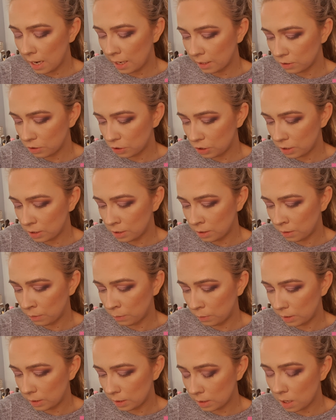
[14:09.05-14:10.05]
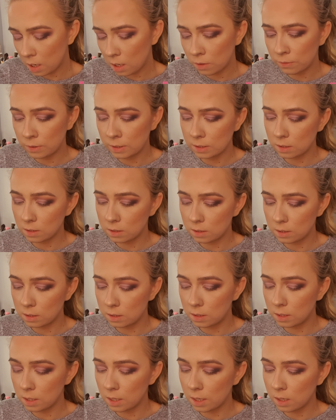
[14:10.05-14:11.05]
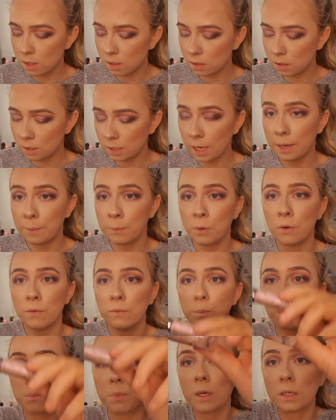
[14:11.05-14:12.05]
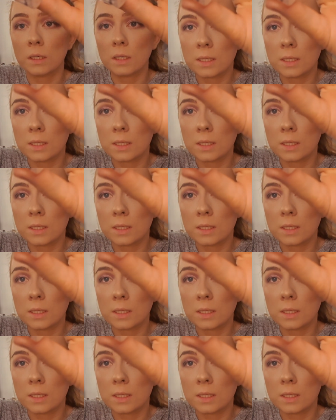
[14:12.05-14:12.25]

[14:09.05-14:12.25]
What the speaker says: actually know what this colour is because the sticker came off, but it's